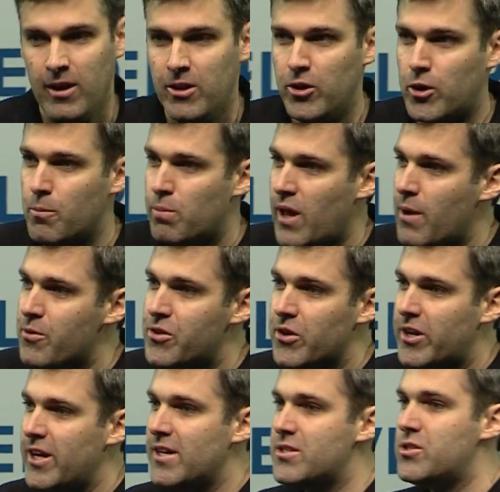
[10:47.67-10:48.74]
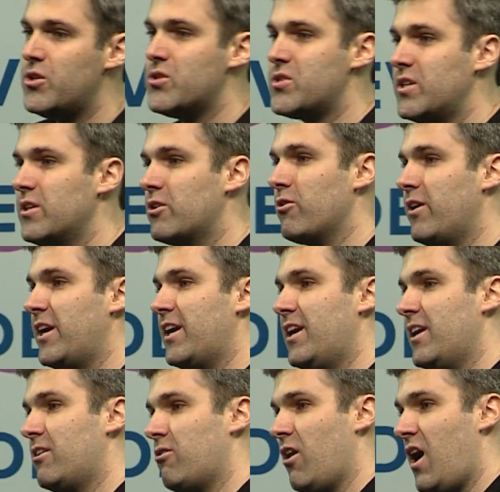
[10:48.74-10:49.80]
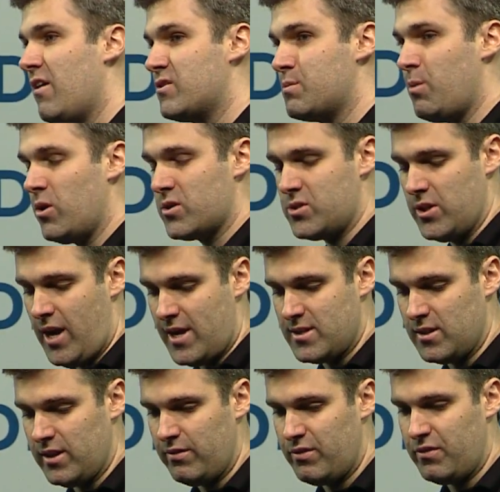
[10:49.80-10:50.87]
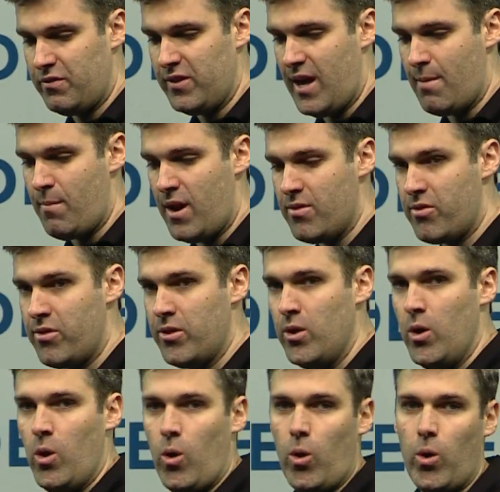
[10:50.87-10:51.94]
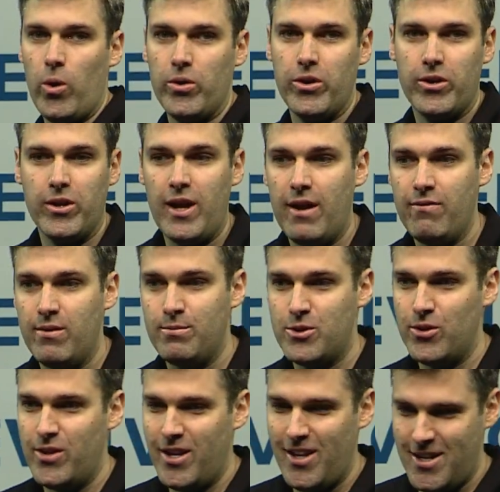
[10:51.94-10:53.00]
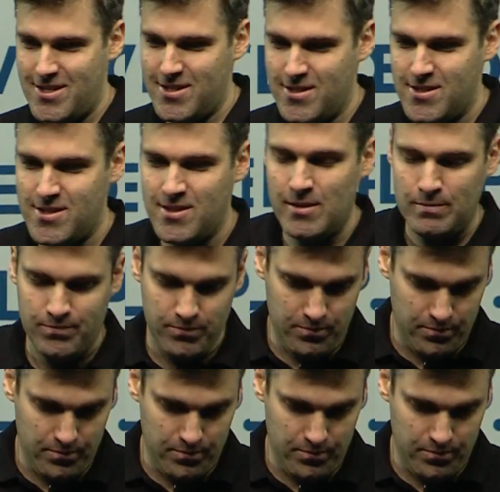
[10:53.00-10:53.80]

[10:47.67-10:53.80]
You can play with your kids using the Green Kid Crafts box you had delivered for that month, or you can have them do their lessons,